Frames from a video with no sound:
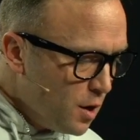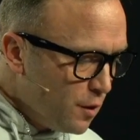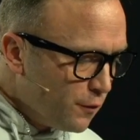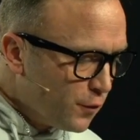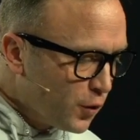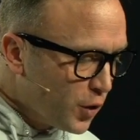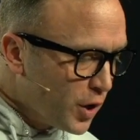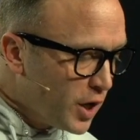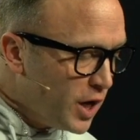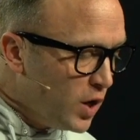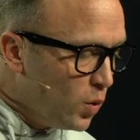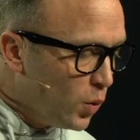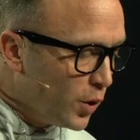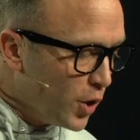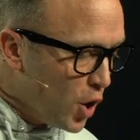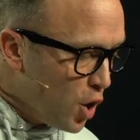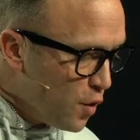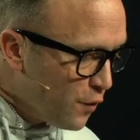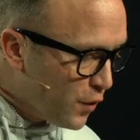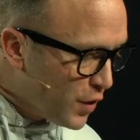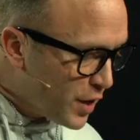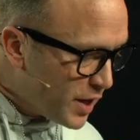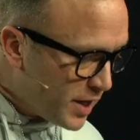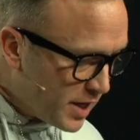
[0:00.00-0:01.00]
For he went
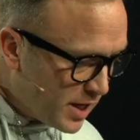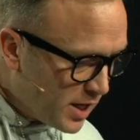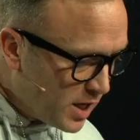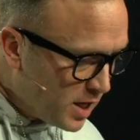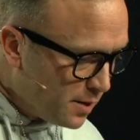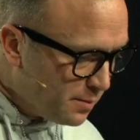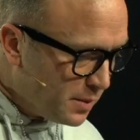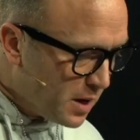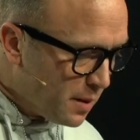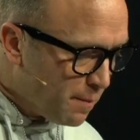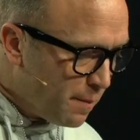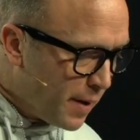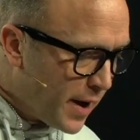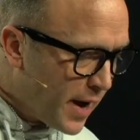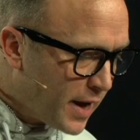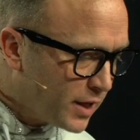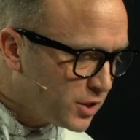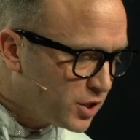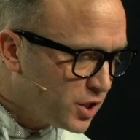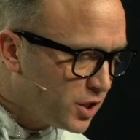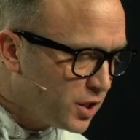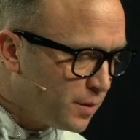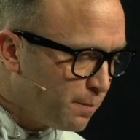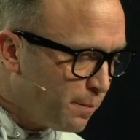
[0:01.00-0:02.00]
over to him, and he
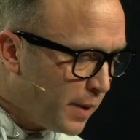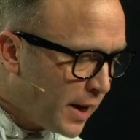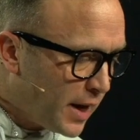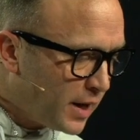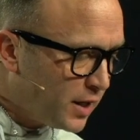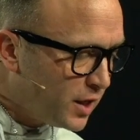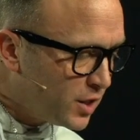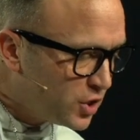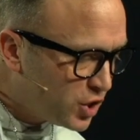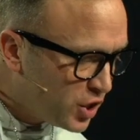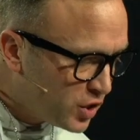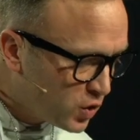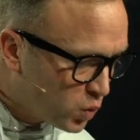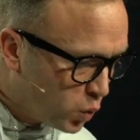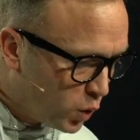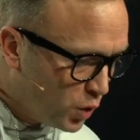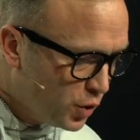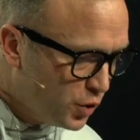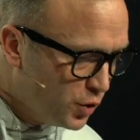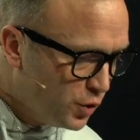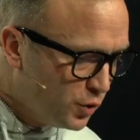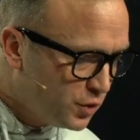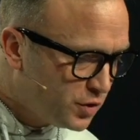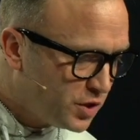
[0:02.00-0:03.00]
bandaged, bandaged his
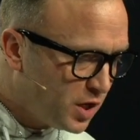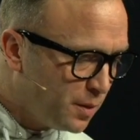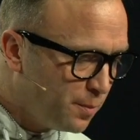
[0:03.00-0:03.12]
wounds.